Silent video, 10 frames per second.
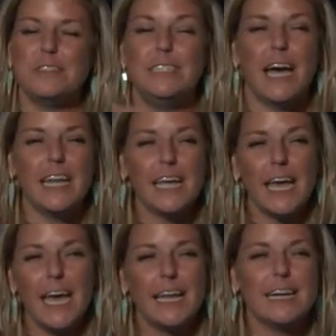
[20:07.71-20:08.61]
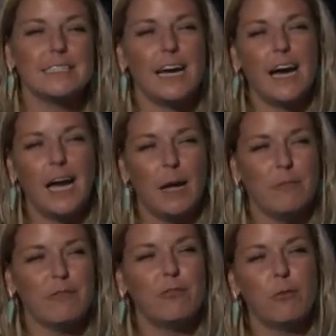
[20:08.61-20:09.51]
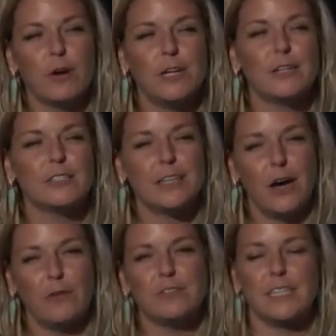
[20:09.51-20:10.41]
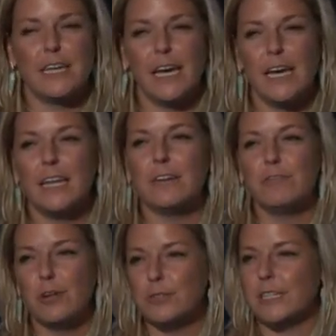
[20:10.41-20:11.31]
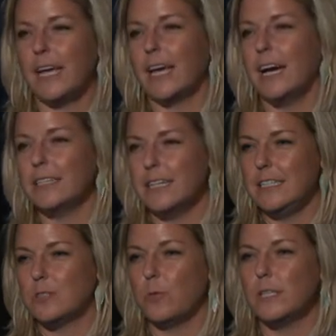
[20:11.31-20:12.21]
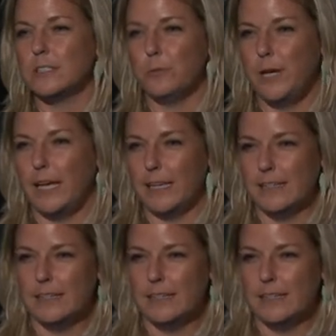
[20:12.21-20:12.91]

Dedicate a time for yourself to get in a float tank at least once a week.